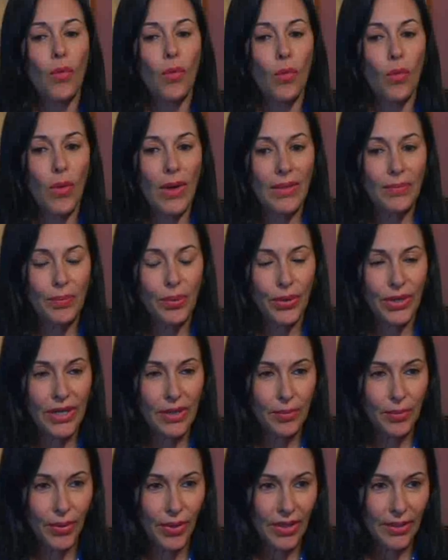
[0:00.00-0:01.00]
Well,
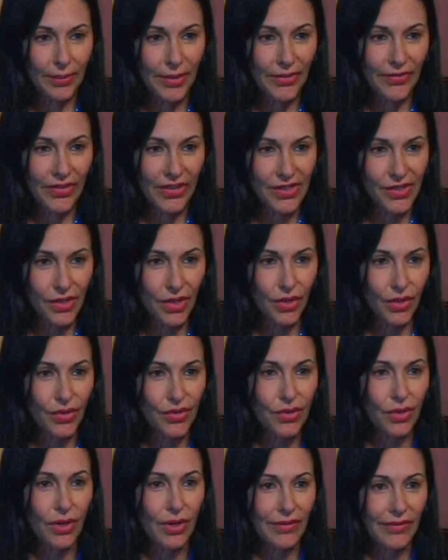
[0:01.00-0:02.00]
pre-employment
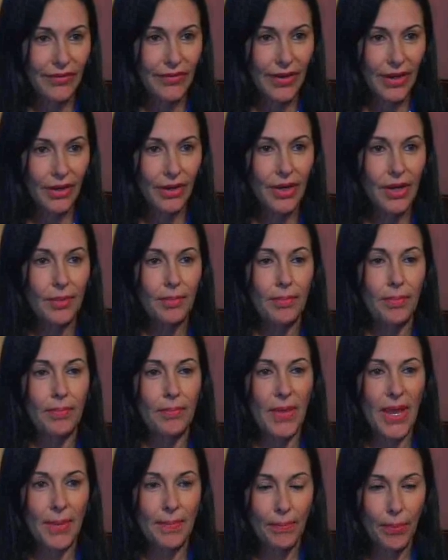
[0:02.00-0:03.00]
physicals are a very
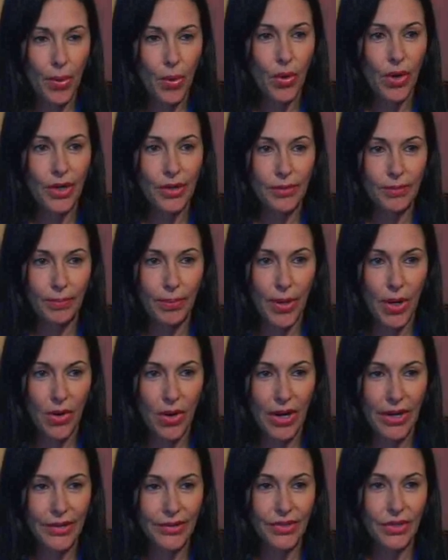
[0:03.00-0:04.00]
important
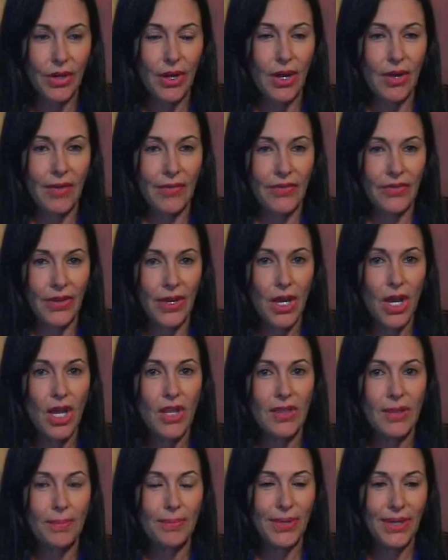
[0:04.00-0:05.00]
part of
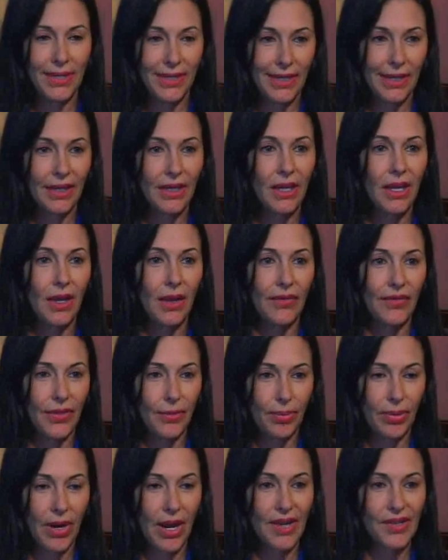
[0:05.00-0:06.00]
the beginning of the
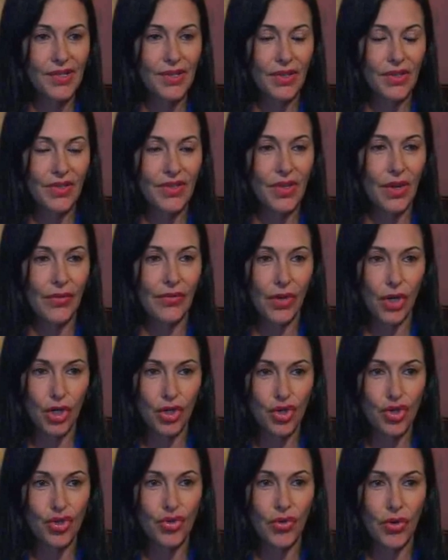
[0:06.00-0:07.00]
process of
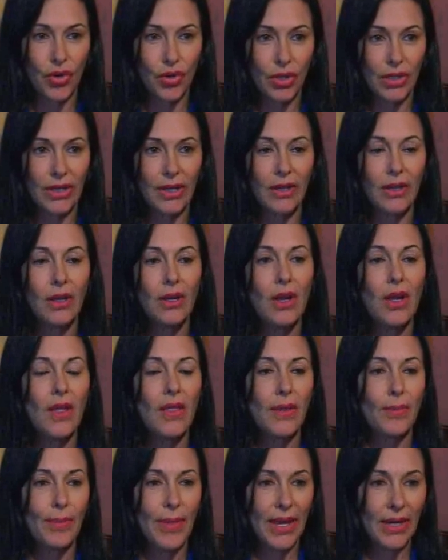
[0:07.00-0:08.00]
controlling
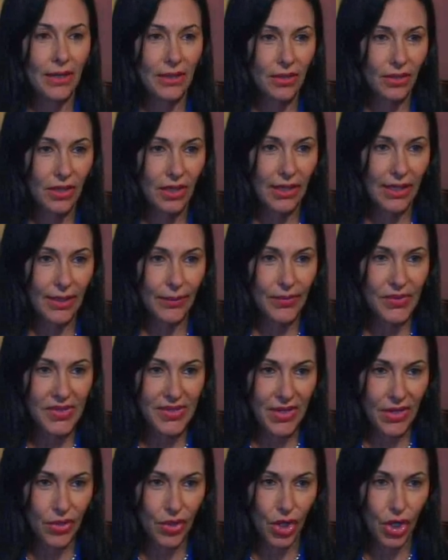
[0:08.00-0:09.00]
the medical claims
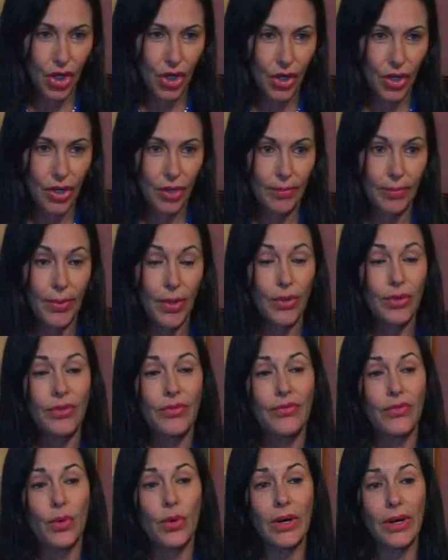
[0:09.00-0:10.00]
that occur,
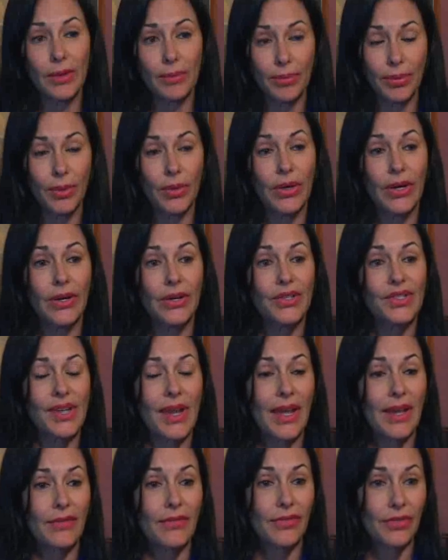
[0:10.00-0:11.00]
both for employers
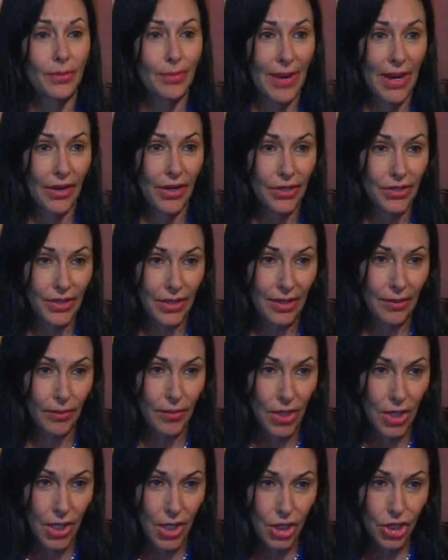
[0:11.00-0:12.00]
and for maritime
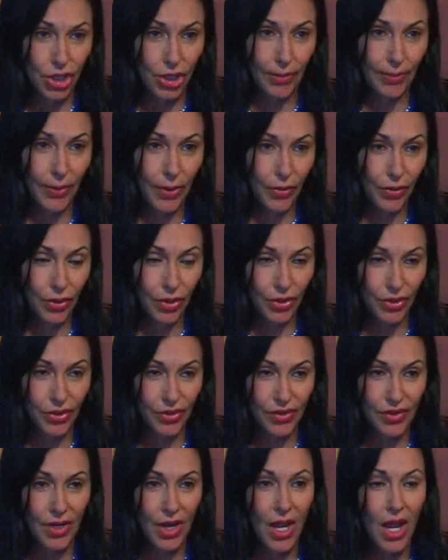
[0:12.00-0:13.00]
ship
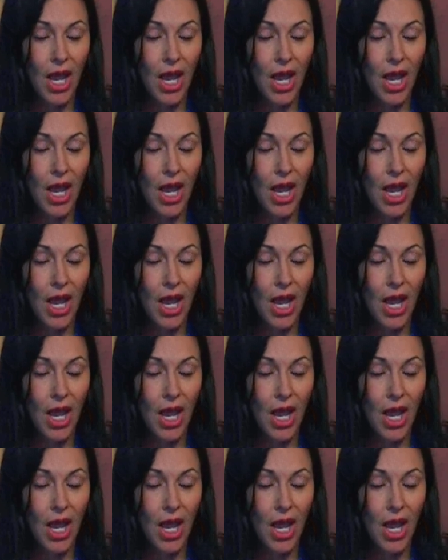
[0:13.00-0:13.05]
owners.